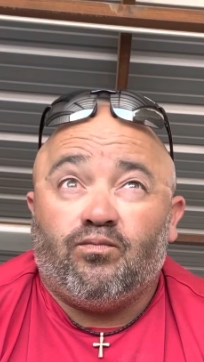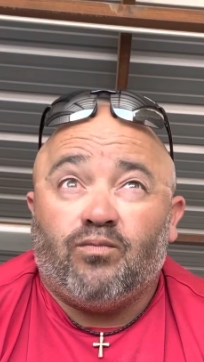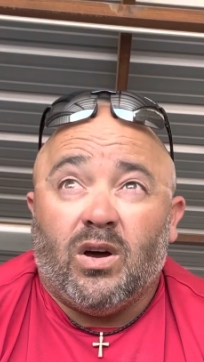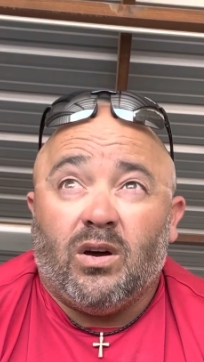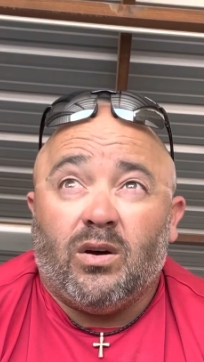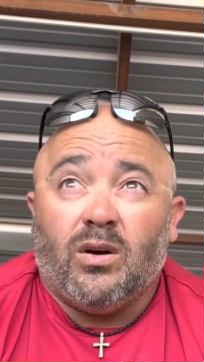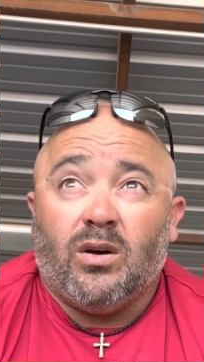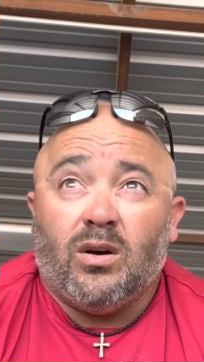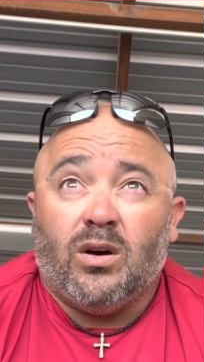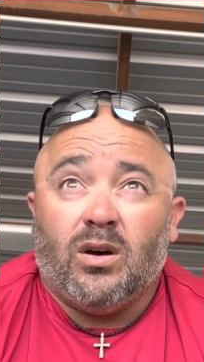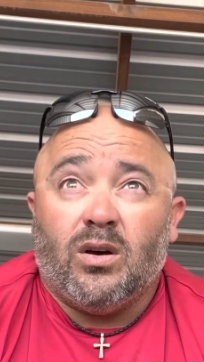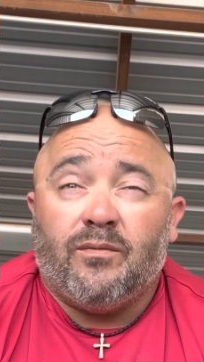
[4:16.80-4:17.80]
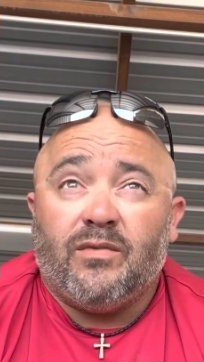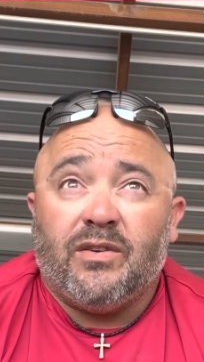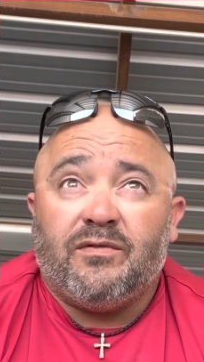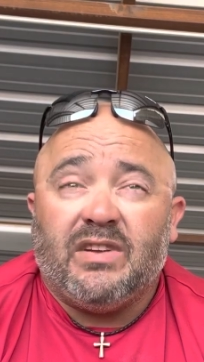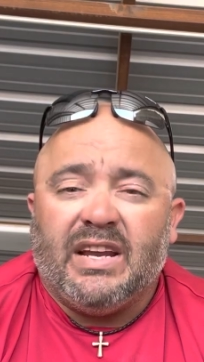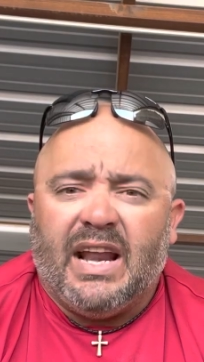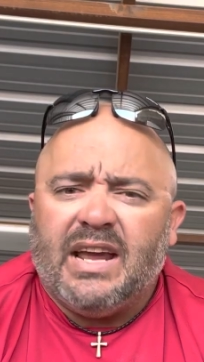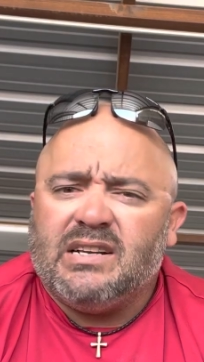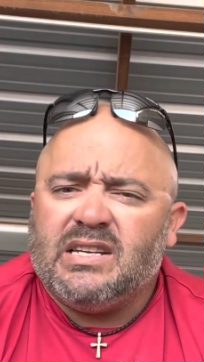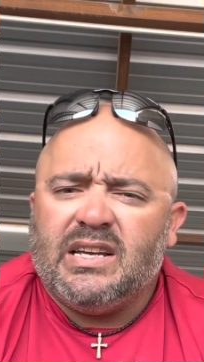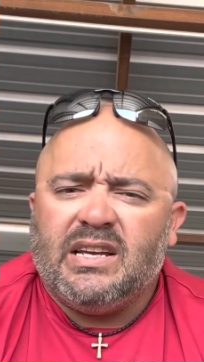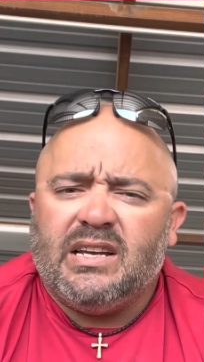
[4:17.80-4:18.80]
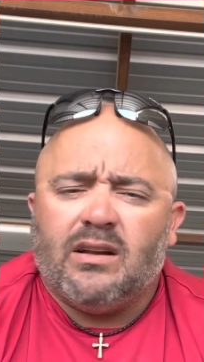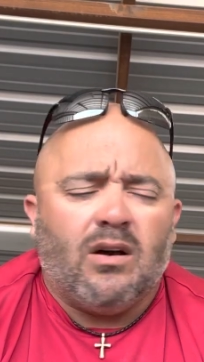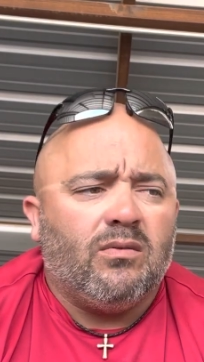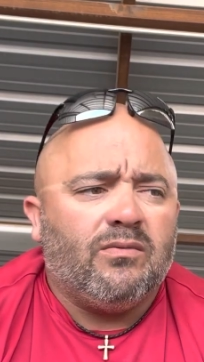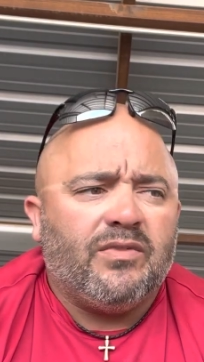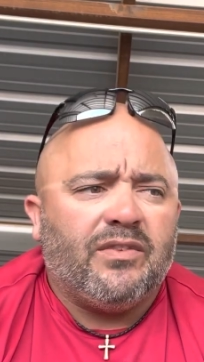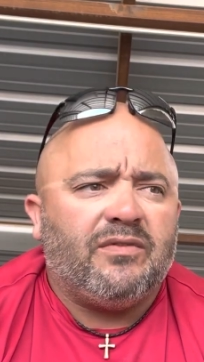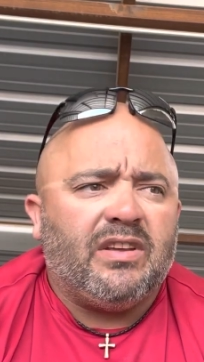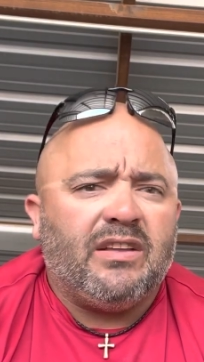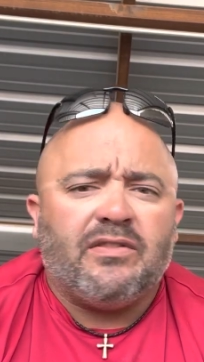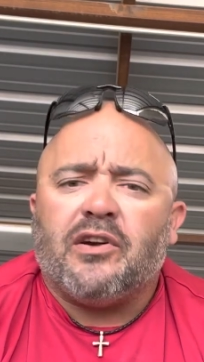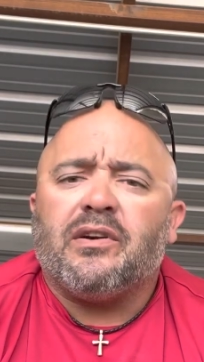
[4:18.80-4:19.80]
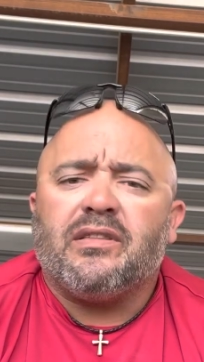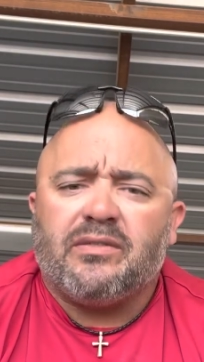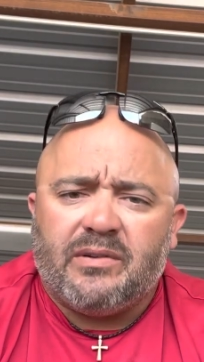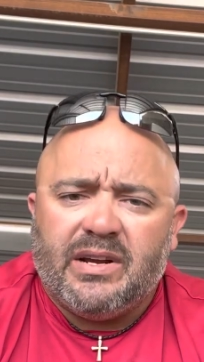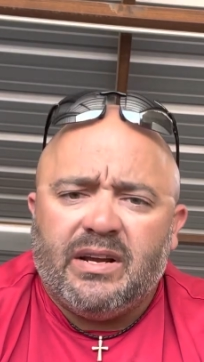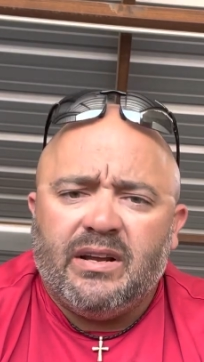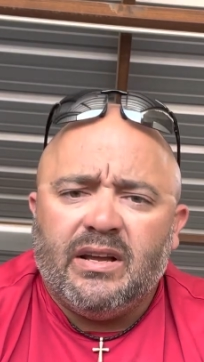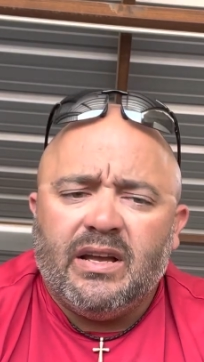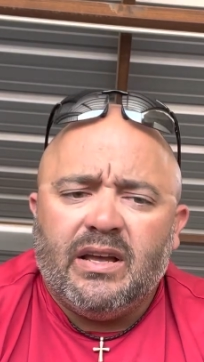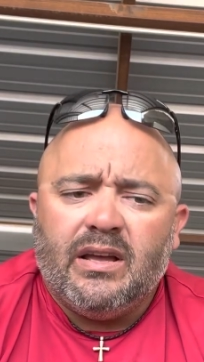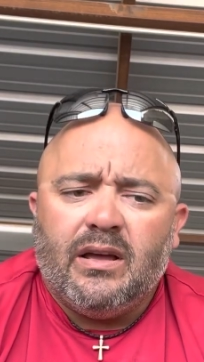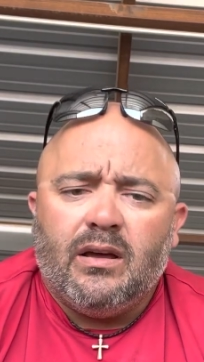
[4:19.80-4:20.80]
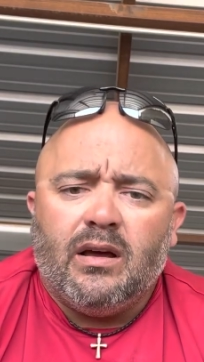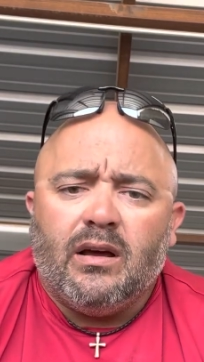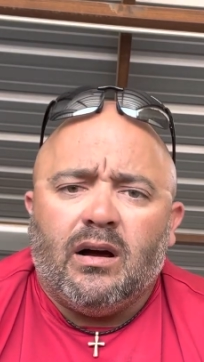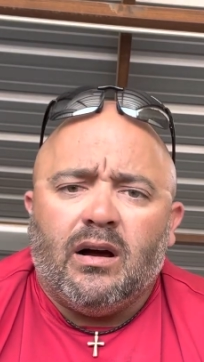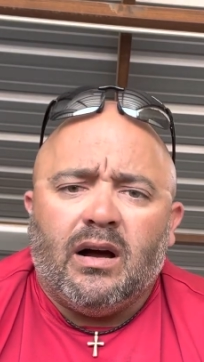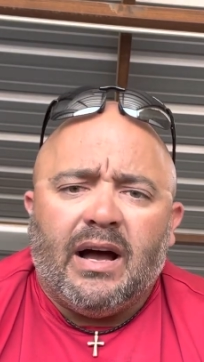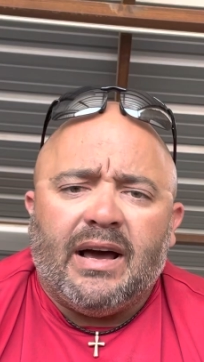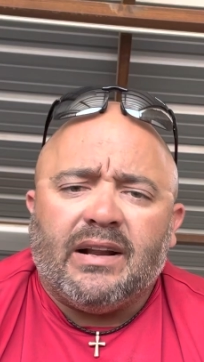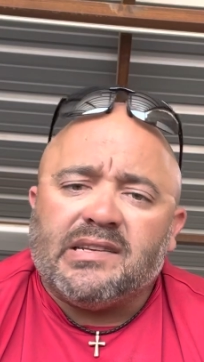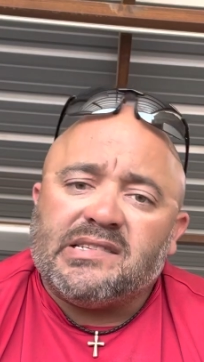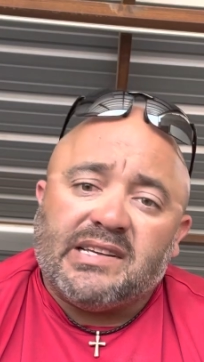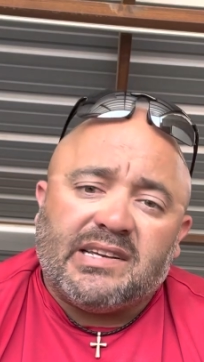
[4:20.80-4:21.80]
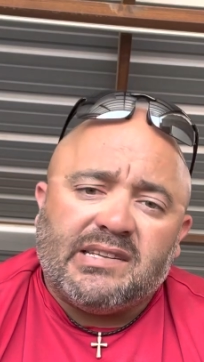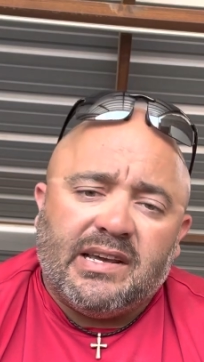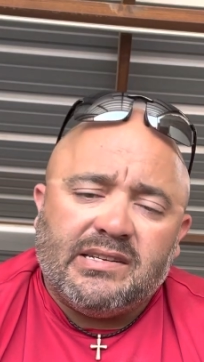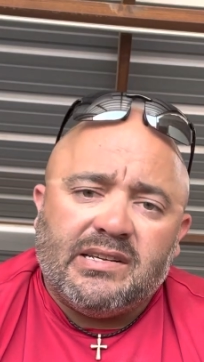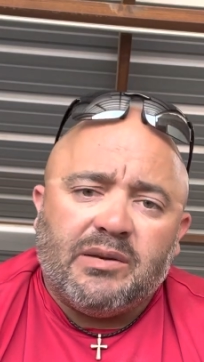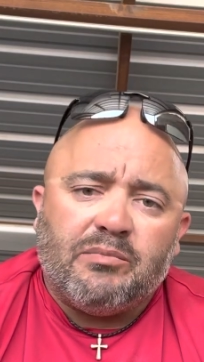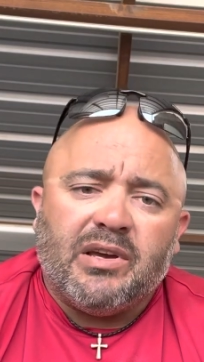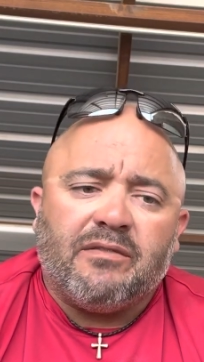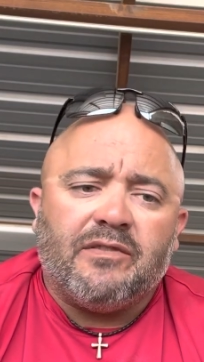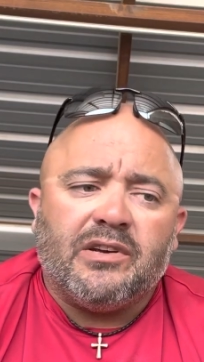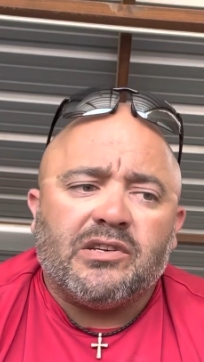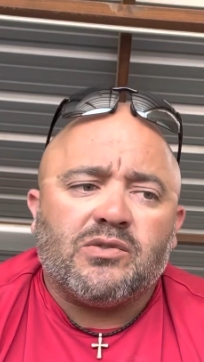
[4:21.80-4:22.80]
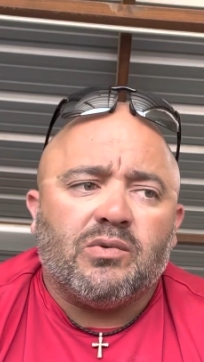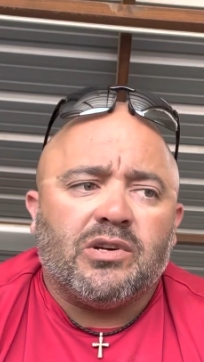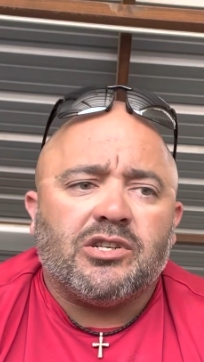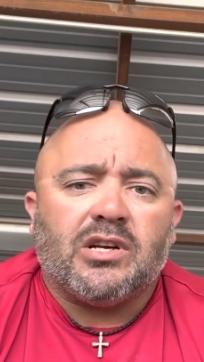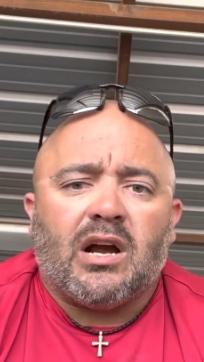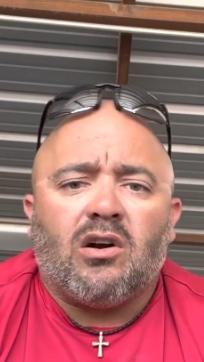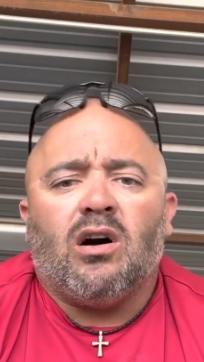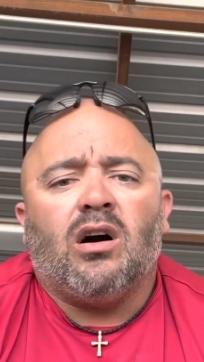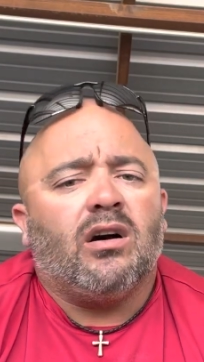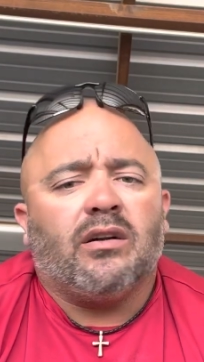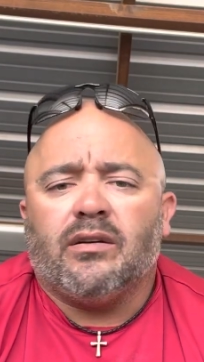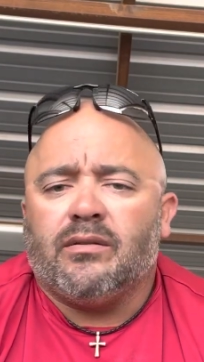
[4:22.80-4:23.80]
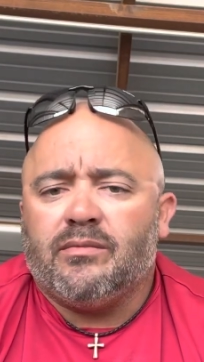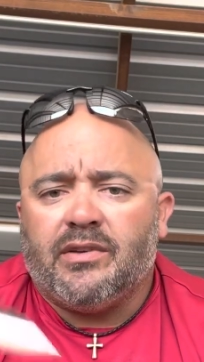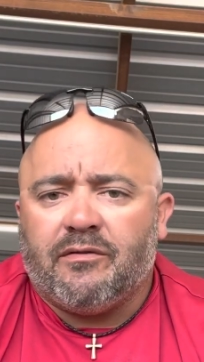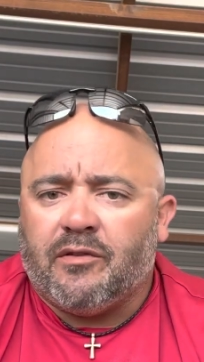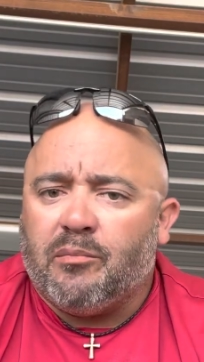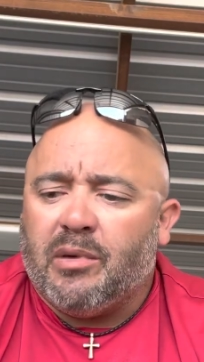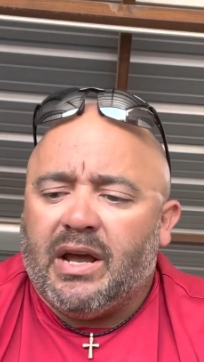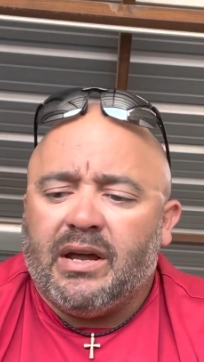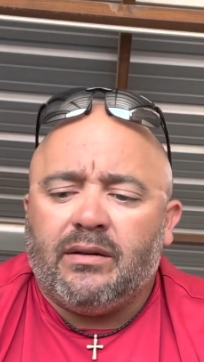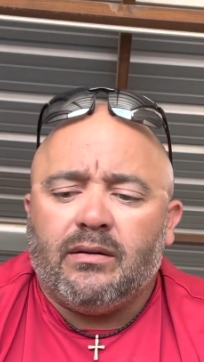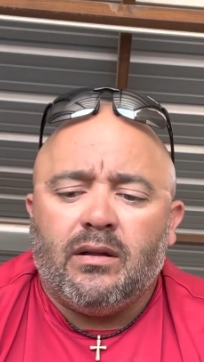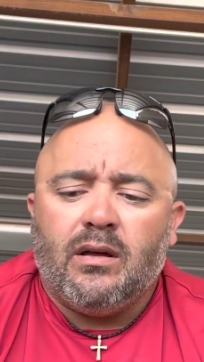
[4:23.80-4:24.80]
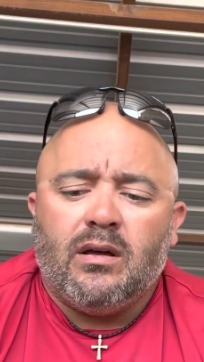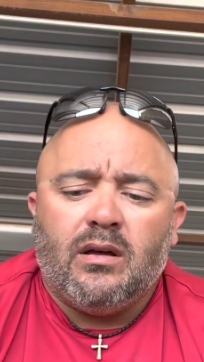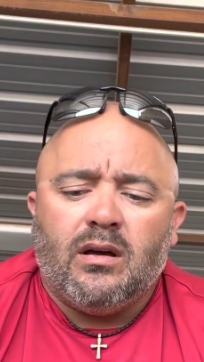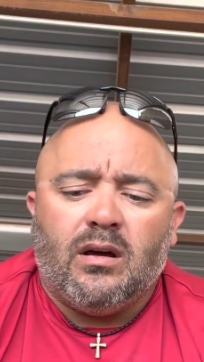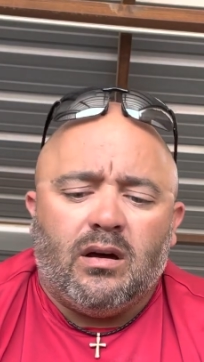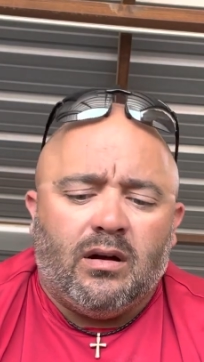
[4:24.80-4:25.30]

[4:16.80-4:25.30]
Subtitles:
33. I had a 6-18 big fish, which I caught on a different bait. It